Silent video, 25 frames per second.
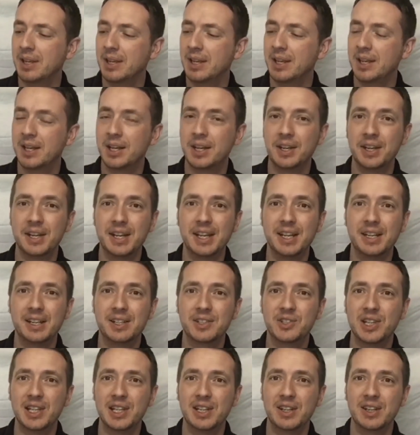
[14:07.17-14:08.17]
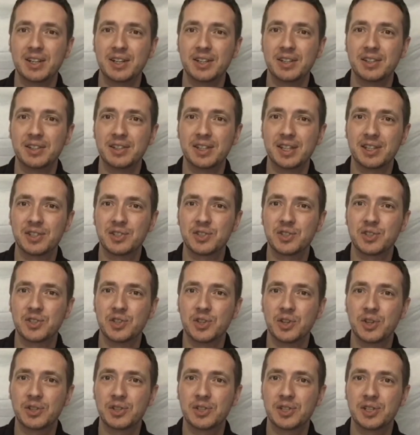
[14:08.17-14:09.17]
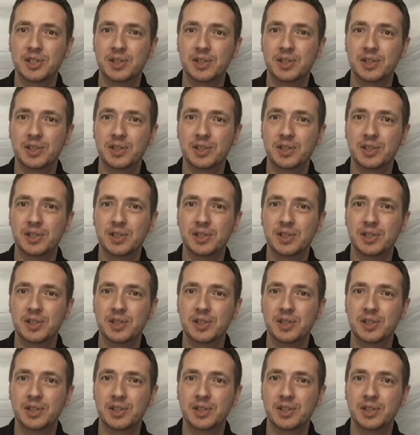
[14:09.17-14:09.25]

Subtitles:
and they actually added this nut